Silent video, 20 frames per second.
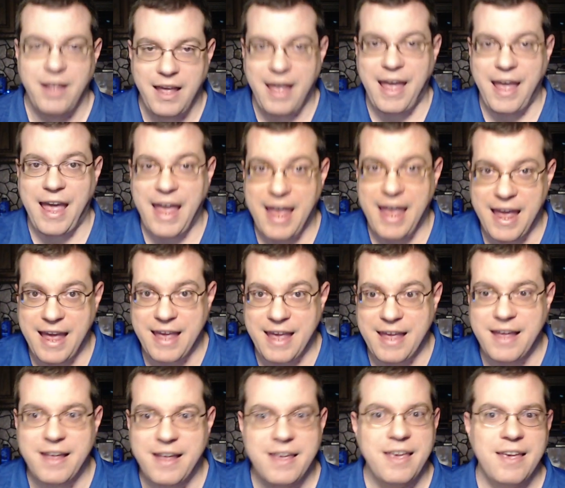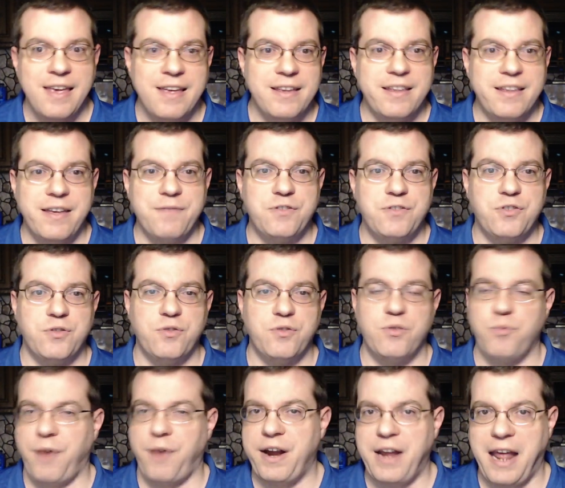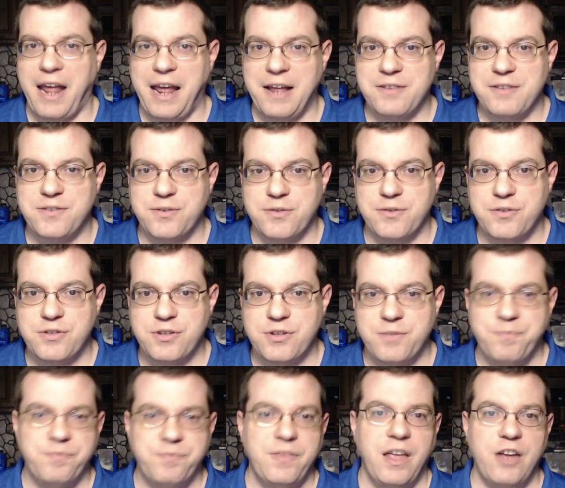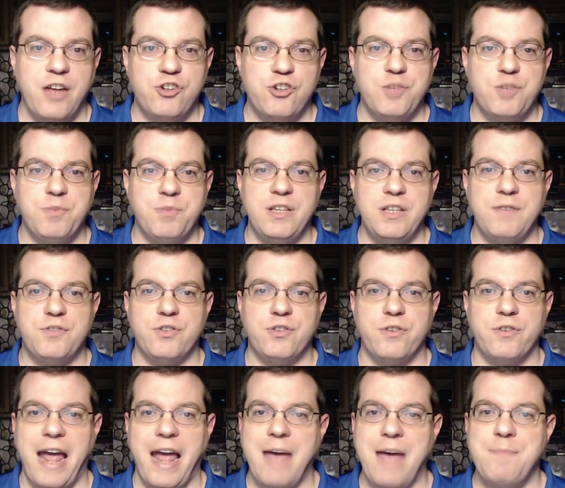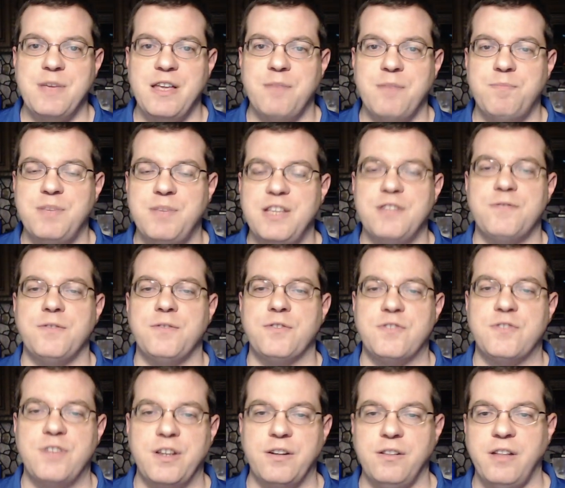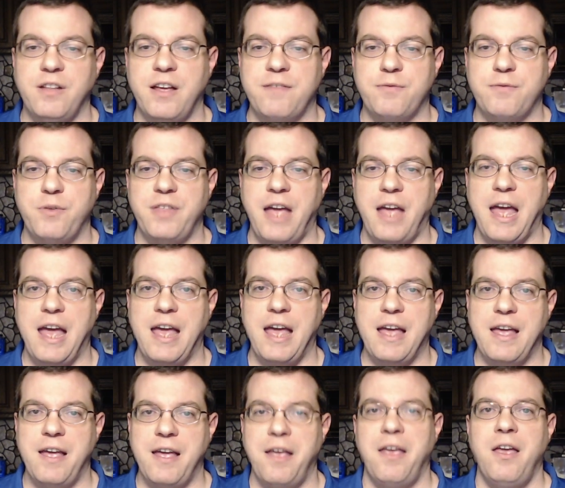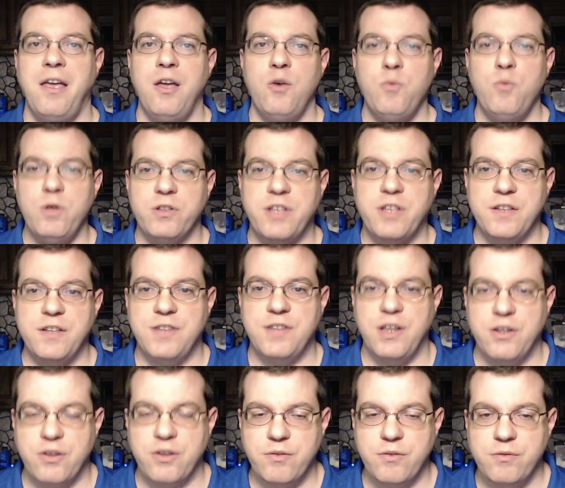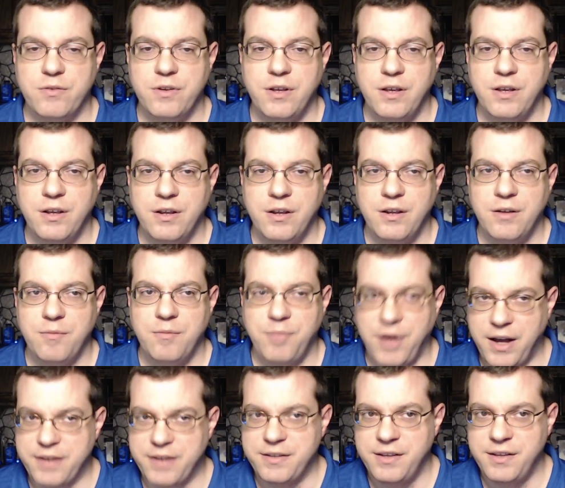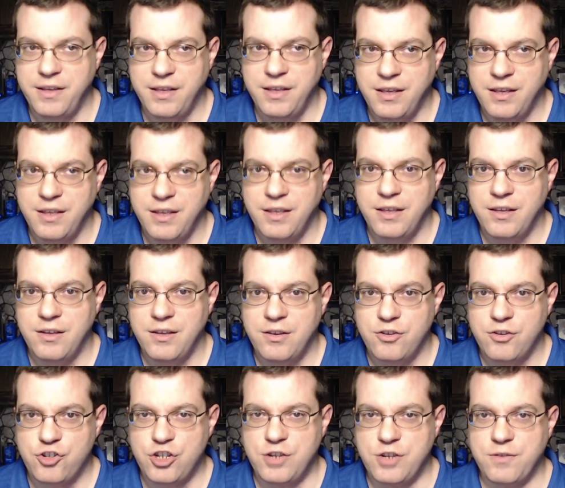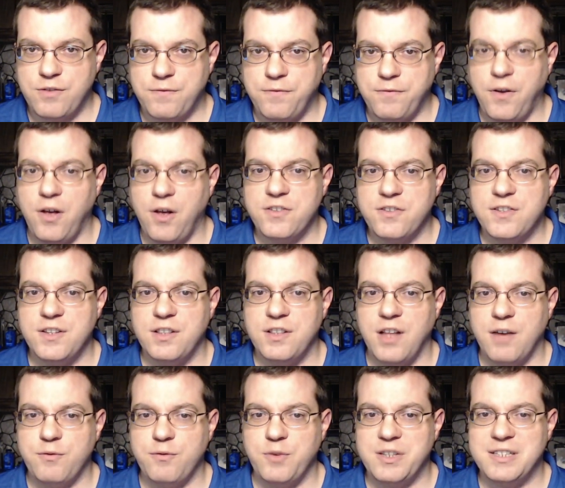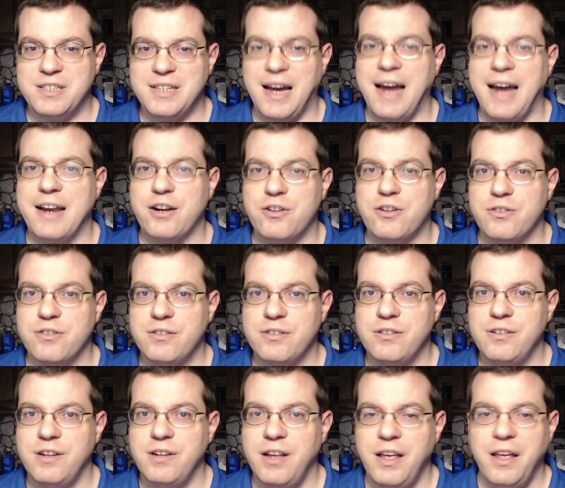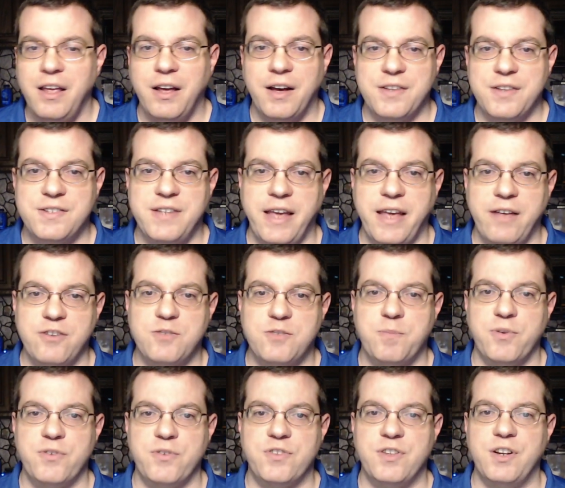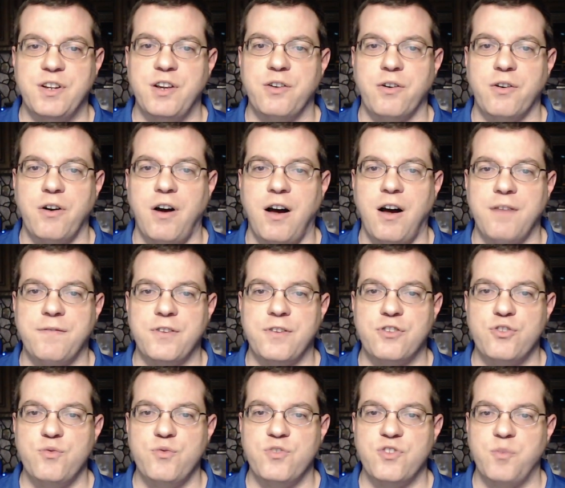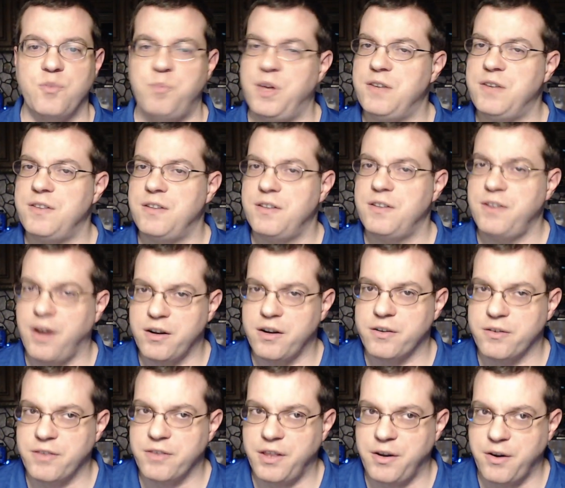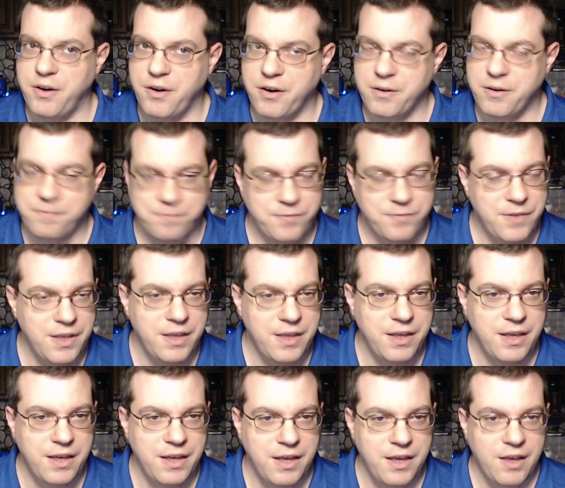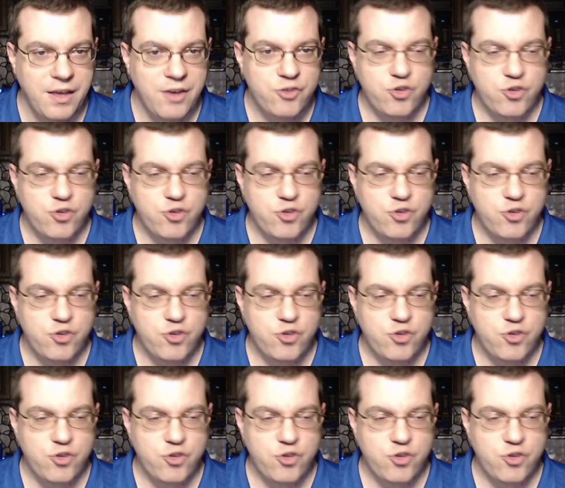A gives her the right answers, and she believes her happy and peaceful single life with A will continue. But she falls in love with Tada-kun, a salesperson in her office who is a bit younger than her. So